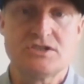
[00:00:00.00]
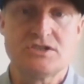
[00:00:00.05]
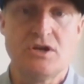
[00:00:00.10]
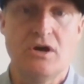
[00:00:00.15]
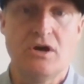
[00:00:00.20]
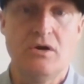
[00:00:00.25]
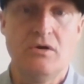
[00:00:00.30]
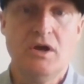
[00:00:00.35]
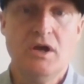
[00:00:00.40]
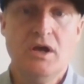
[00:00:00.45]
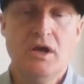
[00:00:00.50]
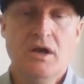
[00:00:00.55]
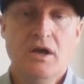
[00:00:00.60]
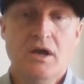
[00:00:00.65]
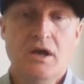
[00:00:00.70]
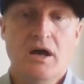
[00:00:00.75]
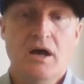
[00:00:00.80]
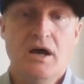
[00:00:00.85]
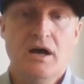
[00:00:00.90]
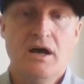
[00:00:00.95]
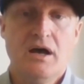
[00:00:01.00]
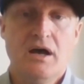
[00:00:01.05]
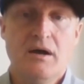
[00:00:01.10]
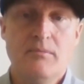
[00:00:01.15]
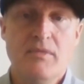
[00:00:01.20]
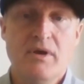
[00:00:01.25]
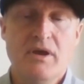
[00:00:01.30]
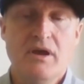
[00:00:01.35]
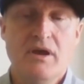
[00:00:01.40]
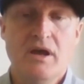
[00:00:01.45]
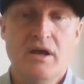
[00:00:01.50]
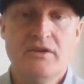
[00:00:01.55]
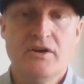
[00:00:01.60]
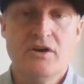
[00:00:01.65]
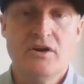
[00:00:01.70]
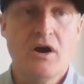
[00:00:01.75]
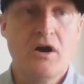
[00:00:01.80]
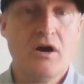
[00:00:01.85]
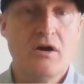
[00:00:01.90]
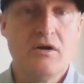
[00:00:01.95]
So
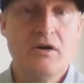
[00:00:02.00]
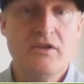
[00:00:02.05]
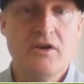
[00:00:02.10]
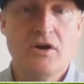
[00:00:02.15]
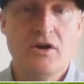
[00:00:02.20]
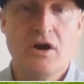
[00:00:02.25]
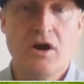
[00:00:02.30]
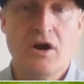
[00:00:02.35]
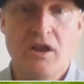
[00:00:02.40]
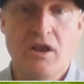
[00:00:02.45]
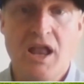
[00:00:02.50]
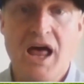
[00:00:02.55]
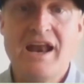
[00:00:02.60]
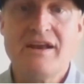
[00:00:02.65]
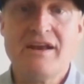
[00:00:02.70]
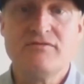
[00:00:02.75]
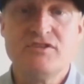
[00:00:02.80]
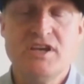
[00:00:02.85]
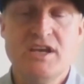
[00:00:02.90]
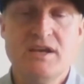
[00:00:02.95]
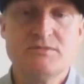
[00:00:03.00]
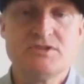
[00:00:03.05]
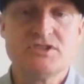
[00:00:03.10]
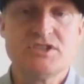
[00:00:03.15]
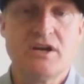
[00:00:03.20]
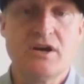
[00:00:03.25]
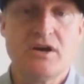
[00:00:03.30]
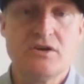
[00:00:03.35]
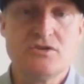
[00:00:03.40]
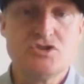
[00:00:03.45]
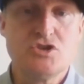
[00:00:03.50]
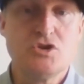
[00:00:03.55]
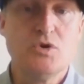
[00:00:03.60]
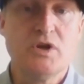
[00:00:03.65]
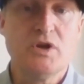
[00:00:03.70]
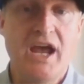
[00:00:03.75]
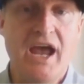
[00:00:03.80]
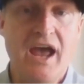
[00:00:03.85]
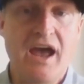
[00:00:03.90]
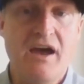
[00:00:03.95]
there are a lot of teams that are
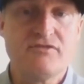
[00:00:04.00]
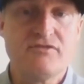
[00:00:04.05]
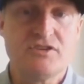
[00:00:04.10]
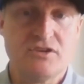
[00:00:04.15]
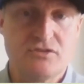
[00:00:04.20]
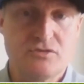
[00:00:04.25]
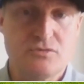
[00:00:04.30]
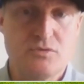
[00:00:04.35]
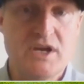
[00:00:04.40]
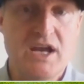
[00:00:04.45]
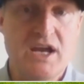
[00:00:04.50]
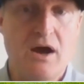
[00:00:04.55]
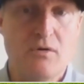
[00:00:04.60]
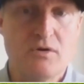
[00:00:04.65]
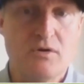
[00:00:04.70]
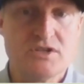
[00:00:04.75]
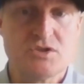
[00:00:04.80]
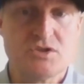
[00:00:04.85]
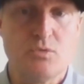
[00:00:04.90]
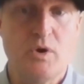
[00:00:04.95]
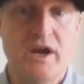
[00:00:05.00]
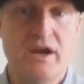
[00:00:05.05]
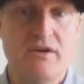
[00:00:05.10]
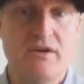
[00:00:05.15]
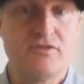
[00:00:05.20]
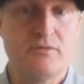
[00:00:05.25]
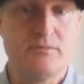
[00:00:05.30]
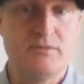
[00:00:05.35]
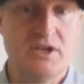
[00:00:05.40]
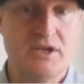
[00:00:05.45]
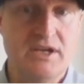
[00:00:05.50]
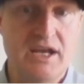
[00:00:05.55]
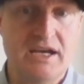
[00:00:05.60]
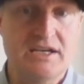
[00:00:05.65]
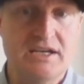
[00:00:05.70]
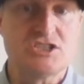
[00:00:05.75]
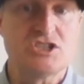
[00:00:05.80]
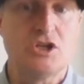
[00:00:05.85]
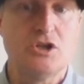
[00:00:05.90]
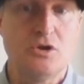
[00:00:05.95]
2.5 to 3 hours away from the
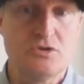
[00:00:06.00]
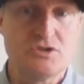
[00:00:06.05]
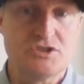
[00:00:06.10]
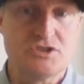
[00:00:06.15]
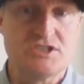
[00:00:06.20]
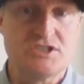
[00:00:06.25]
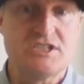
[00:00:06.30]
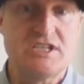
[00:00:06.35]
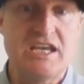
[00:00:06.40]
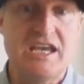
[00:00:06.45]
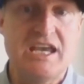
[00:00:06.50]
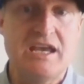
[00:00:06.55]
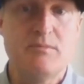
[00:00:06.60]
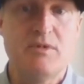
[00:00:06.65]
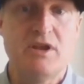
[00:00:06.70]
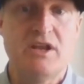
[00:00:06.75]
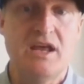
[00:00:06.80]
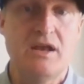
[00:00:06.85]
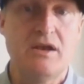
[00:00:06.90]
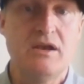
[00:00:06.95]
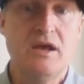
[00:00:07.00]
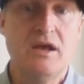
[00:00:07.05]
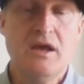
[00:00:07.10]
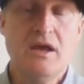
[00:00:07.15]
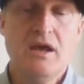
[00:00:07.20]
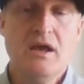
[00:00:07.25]
next closest team, and then